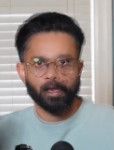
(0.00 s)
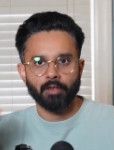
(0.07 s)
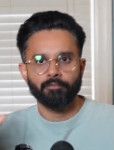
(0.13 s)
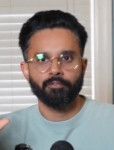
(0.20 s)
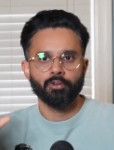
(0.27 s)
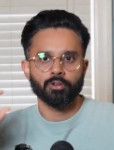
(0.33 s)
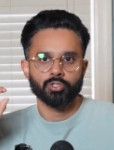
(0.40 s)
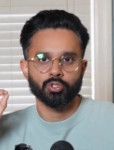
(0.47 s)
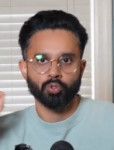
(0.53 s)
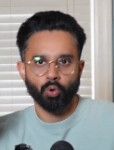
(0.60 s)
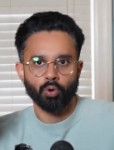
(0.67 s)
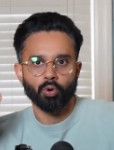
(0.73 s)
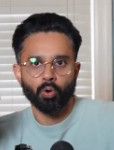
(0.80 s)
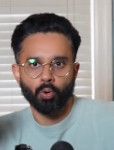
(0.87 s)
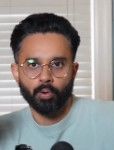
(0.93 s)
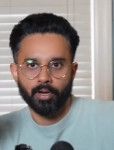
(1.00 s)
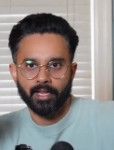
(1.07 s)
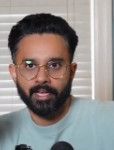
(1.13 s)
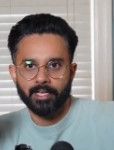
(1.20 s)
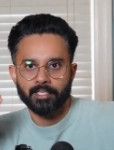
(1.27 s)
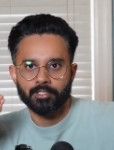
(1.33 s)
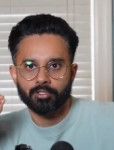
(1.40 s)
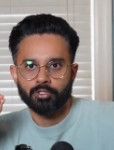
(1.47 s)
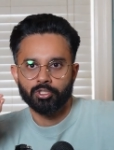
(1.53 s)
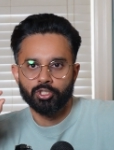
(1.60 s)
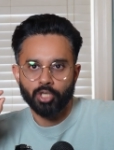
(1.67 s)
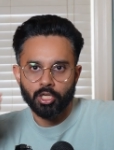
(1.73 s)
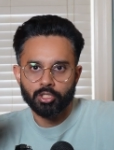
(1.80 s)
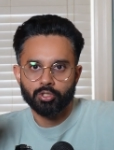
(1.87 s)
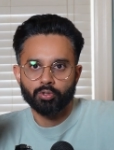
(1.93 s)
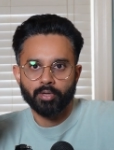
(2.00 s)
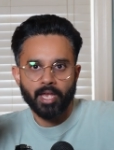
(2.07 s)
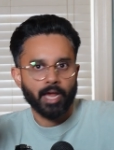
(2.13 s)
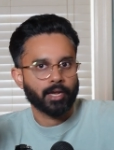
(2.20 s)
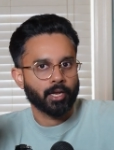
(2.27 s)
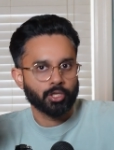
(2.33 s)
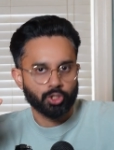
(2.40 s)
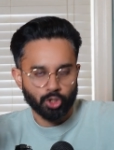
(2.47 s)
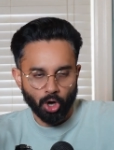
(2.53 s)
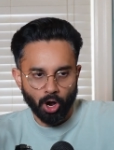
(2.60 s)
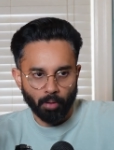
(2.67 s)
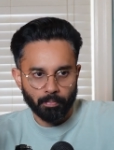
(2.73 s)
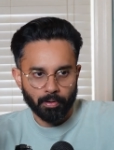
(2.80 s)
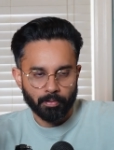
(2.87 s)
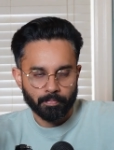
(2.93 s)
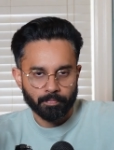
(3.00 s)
If your sole goal is just to get a job,